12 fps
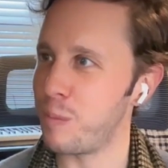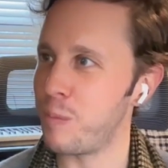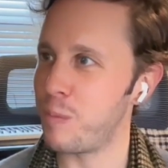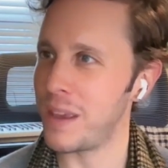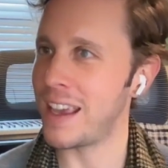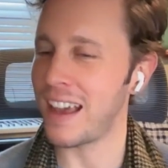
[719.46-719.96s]

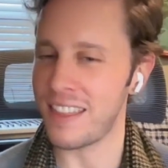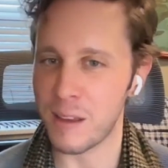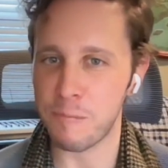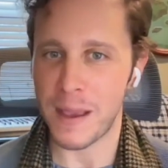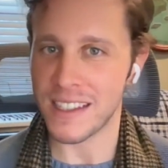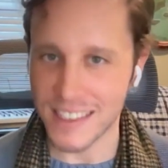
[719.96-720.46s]
being, I think,
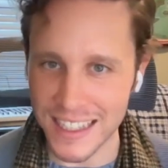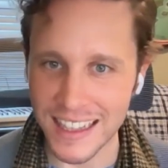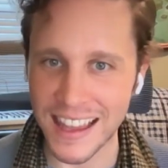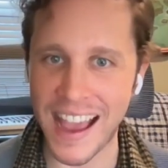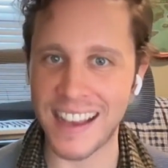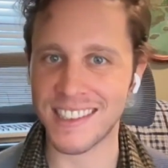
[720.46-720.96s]
best in
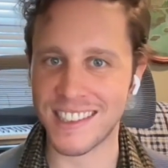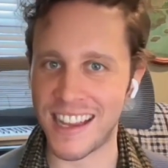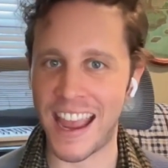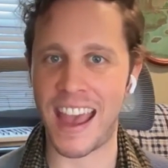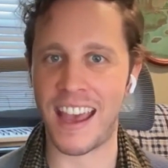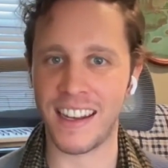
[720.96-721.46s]
class
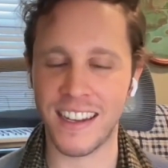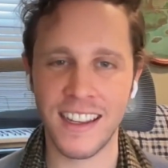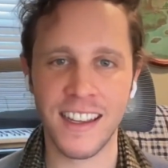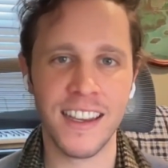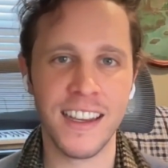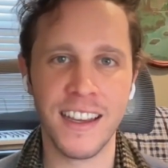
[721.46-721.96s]
at
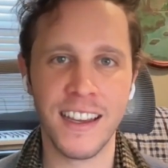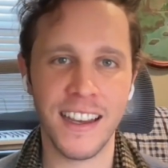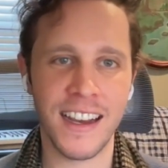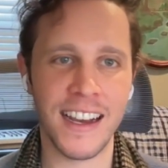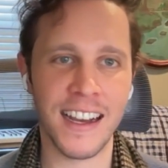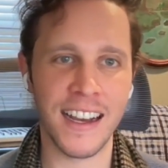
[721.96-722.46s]

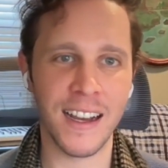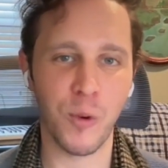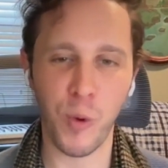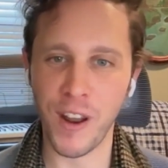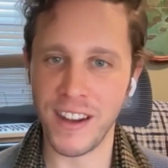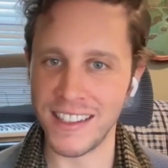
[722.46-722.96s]

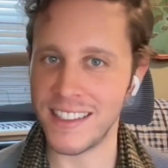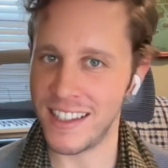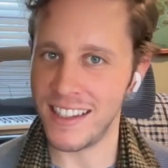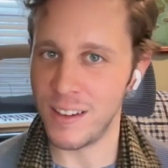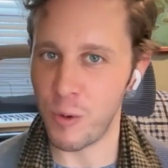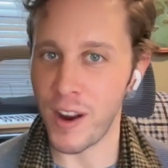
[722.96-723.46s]
what
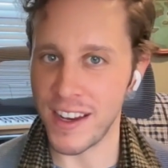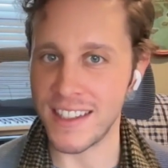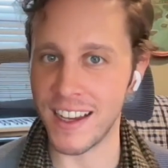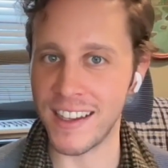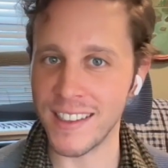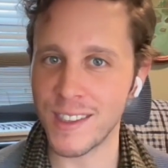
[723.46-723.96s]
it
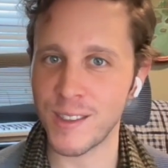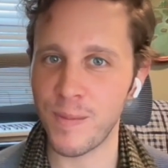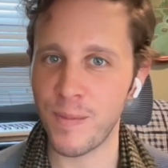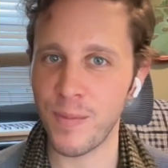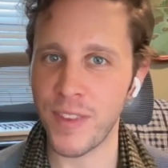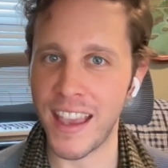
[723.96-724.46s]
does.
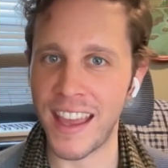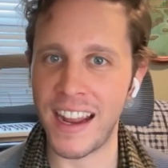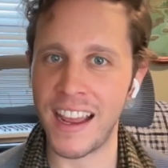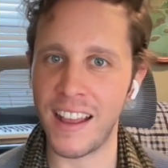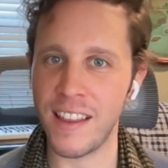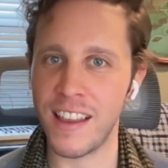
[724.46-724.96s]
And
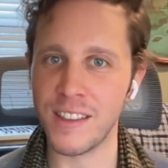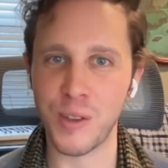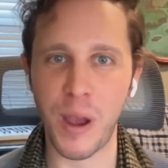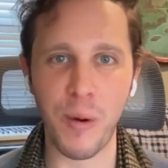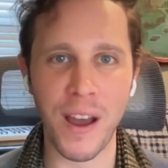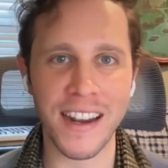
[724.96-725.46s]
so I
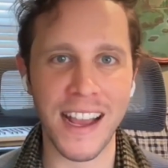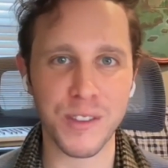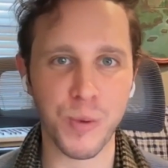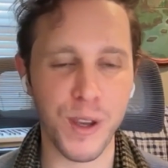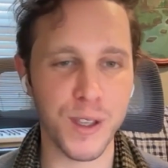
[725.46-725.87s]
wanted to ask what